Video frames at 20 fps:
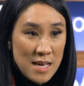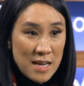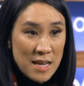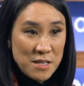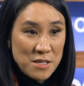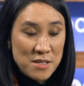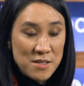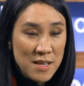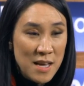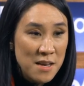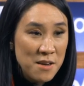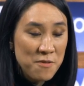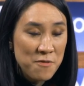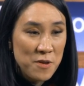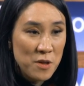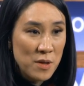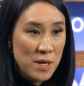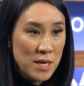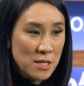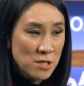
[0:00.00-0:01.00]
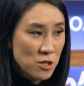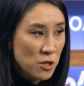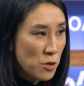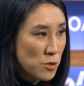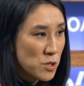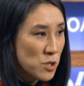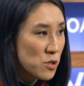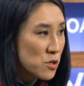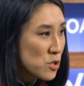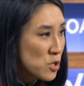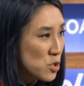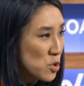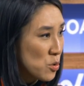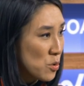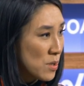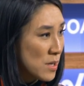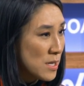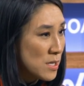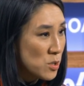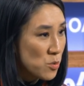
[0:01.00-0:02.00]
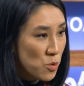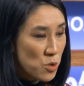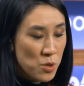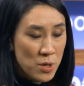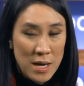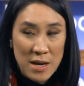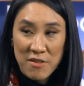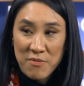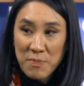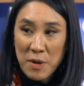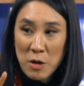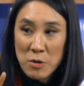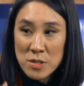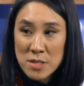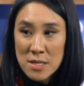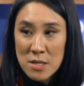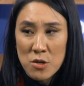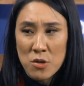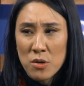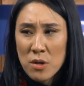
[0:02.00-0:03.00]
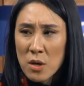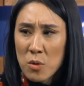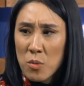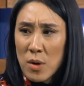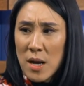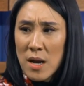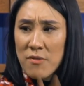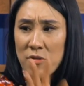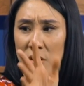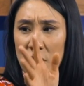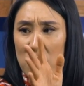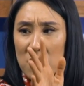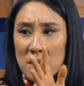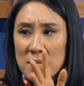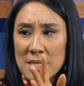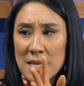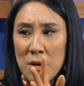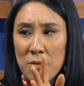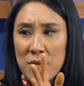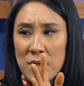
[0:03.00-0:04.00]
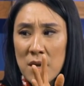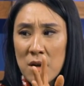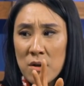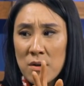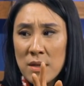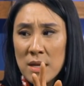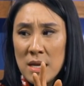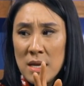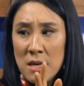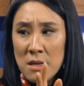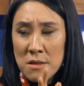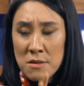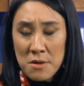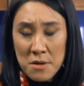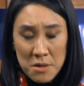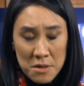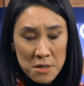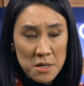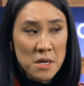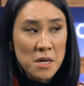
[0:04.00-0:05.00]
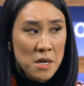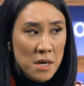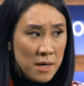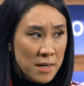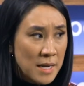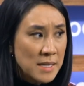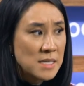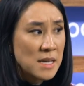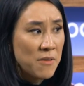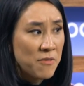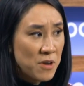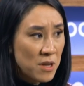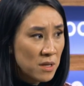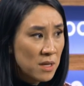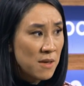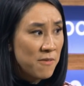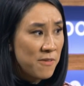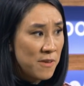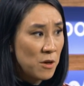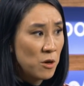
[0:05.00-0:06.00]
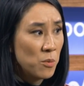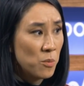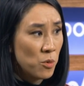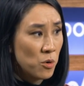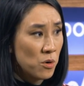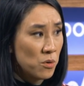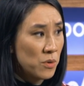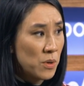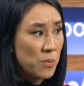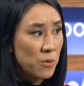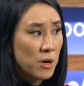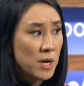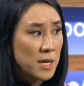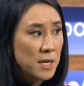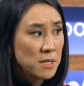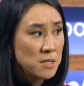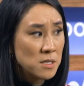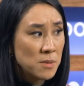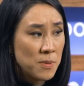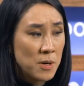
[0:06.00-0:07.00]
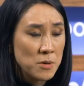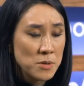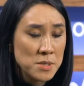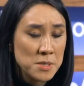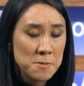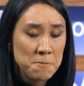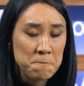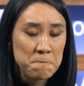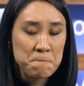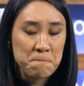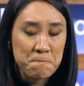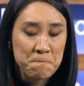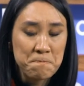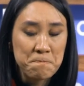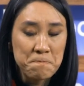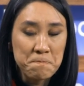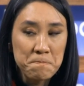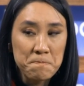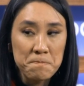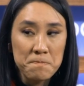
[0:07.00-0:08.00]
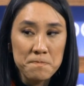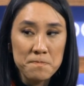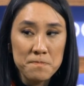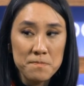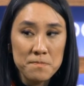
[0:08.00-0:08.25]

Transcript: And I just kind of feel like it's closer to stories where you kind of post and you're like, whatever, it's out there in the ether. And I definitely feel more liberated to post. Is it the